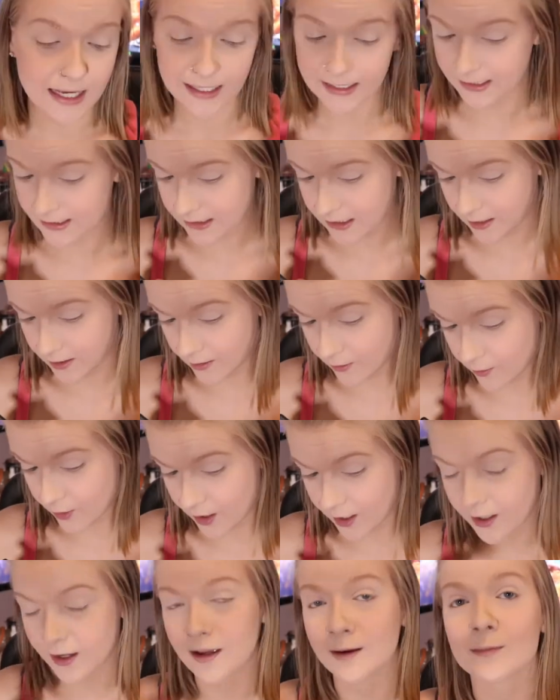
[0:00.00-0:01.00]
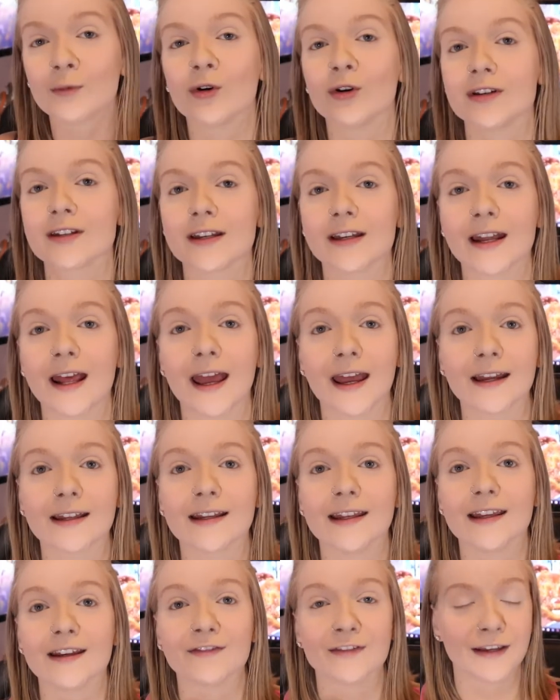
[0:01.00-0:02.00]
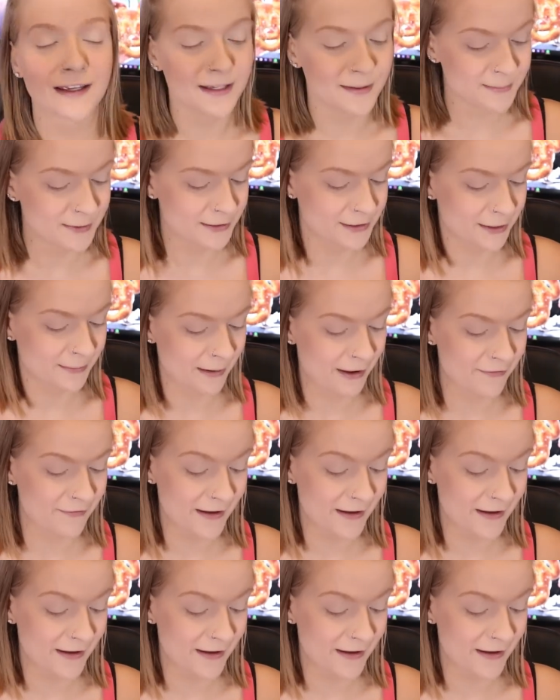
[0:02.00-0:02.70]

that is how I am going to get acne if I keep touching my